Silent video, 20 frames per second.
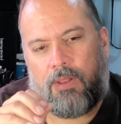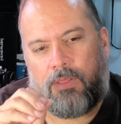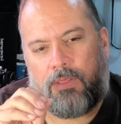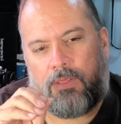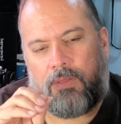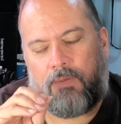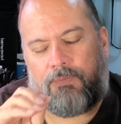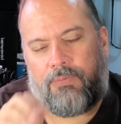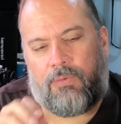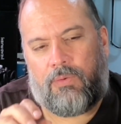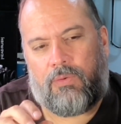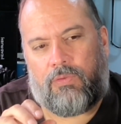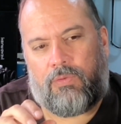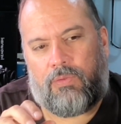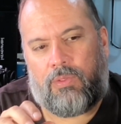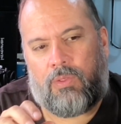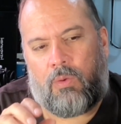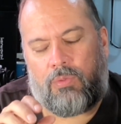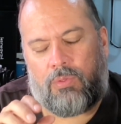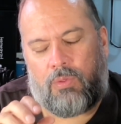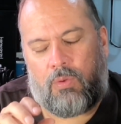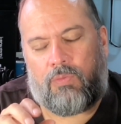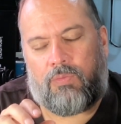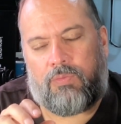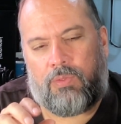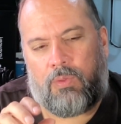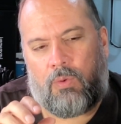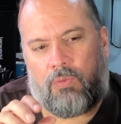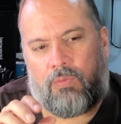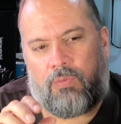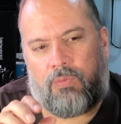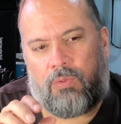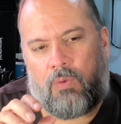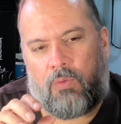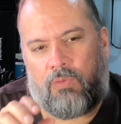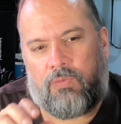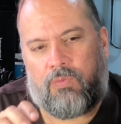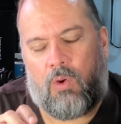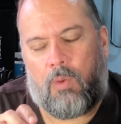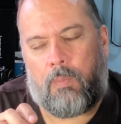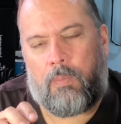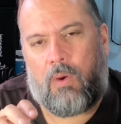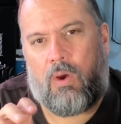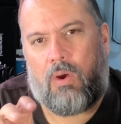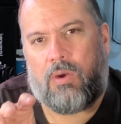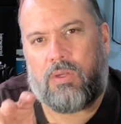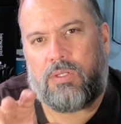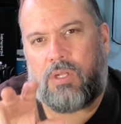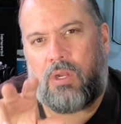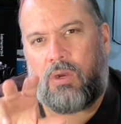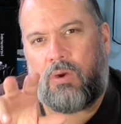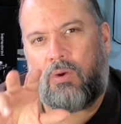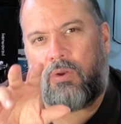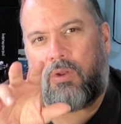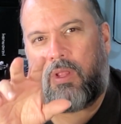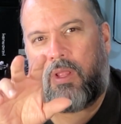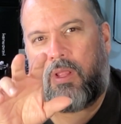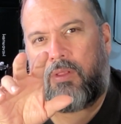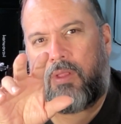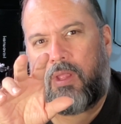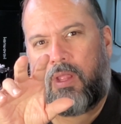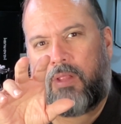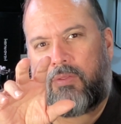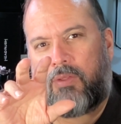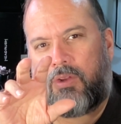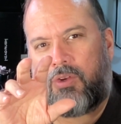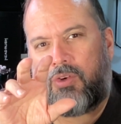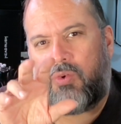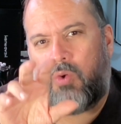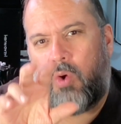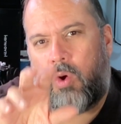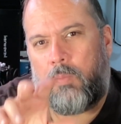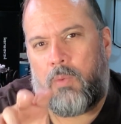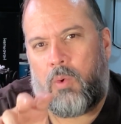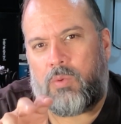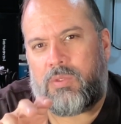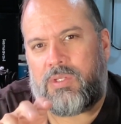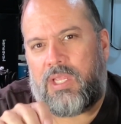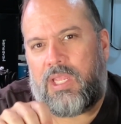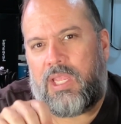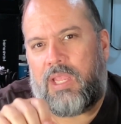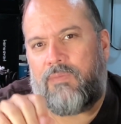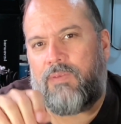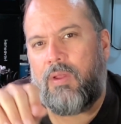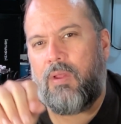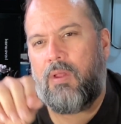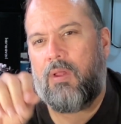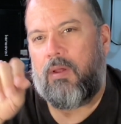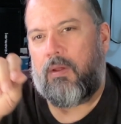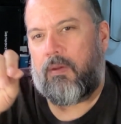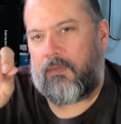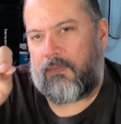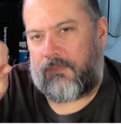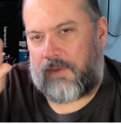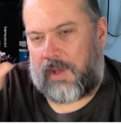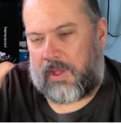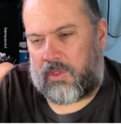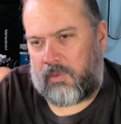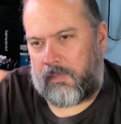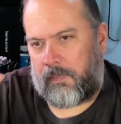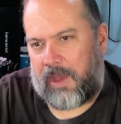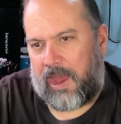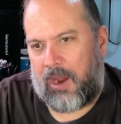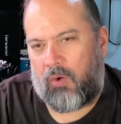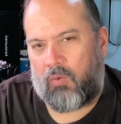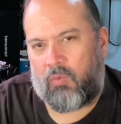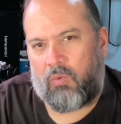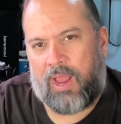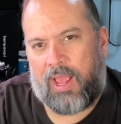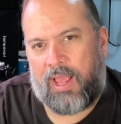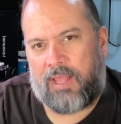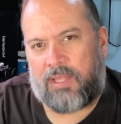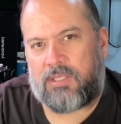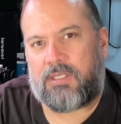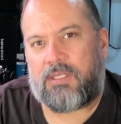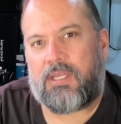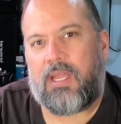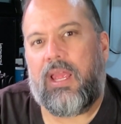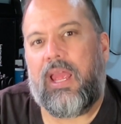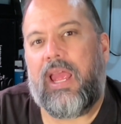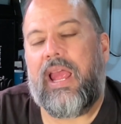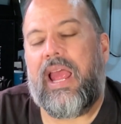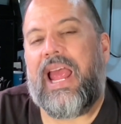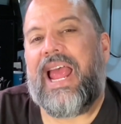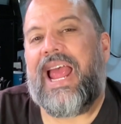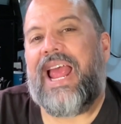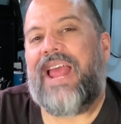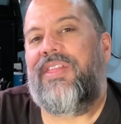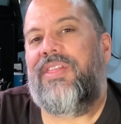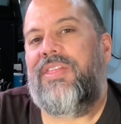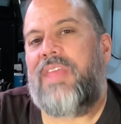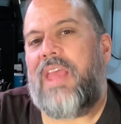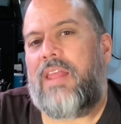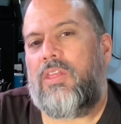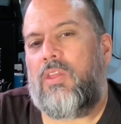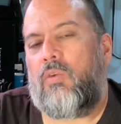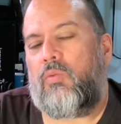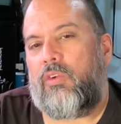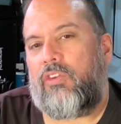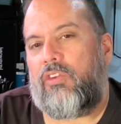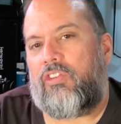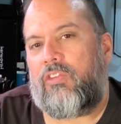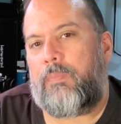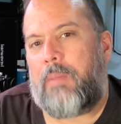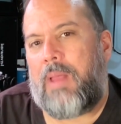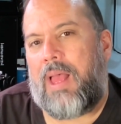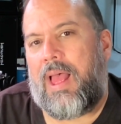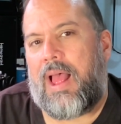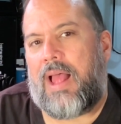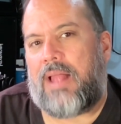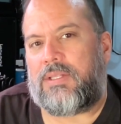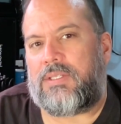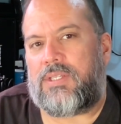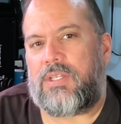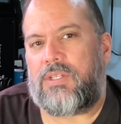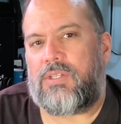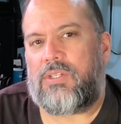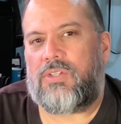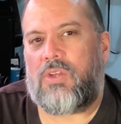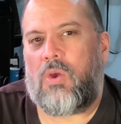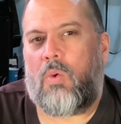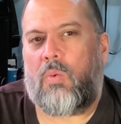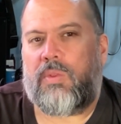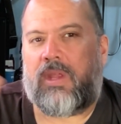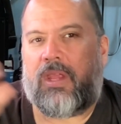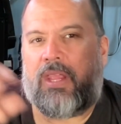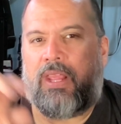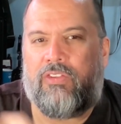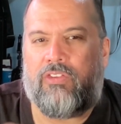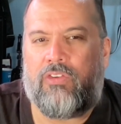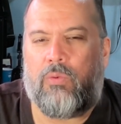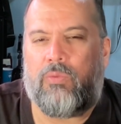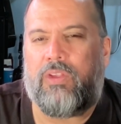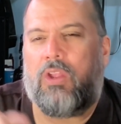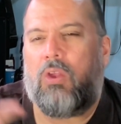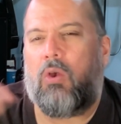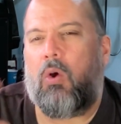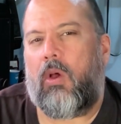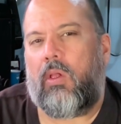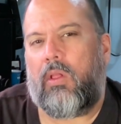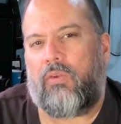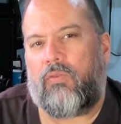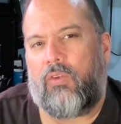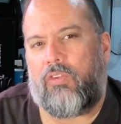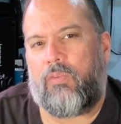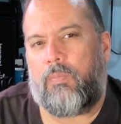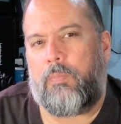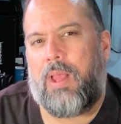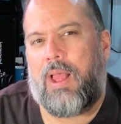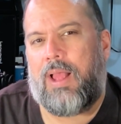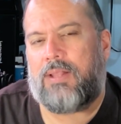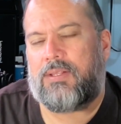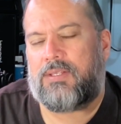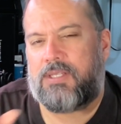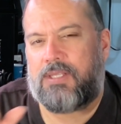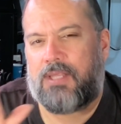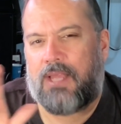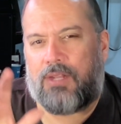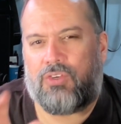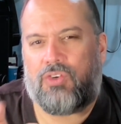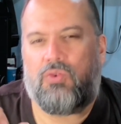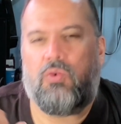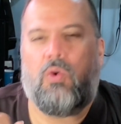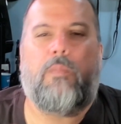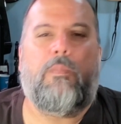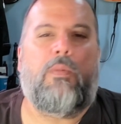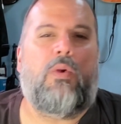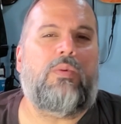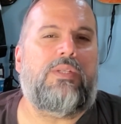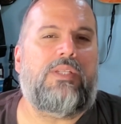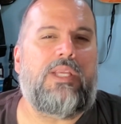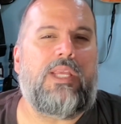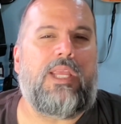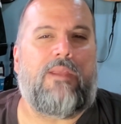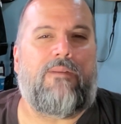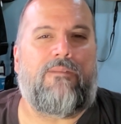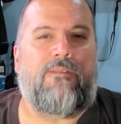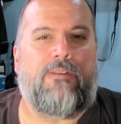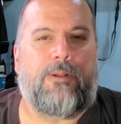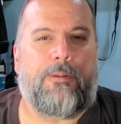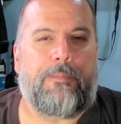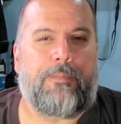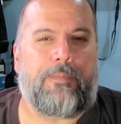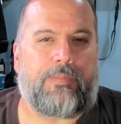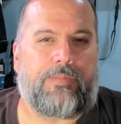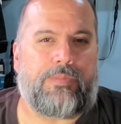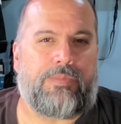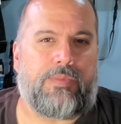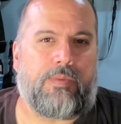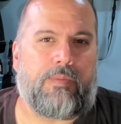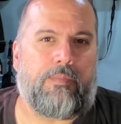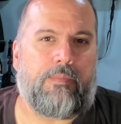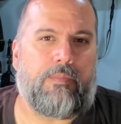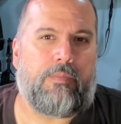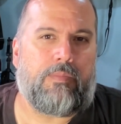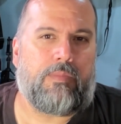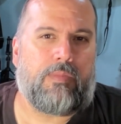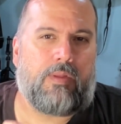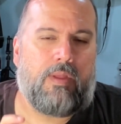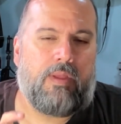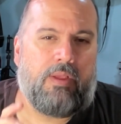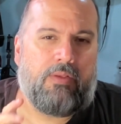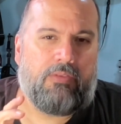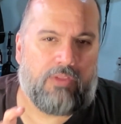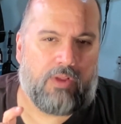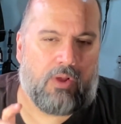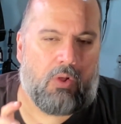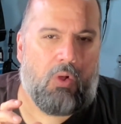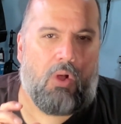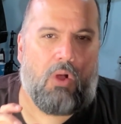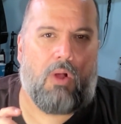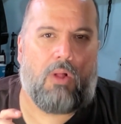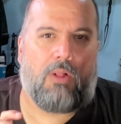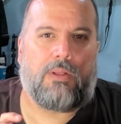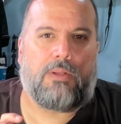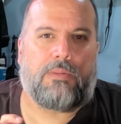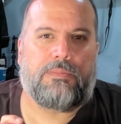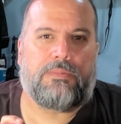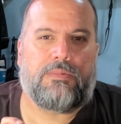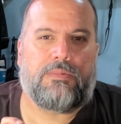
Those 4 bars are, it's a short motif followed by a rest, then the response. So he's using call and response. That short motif is the call.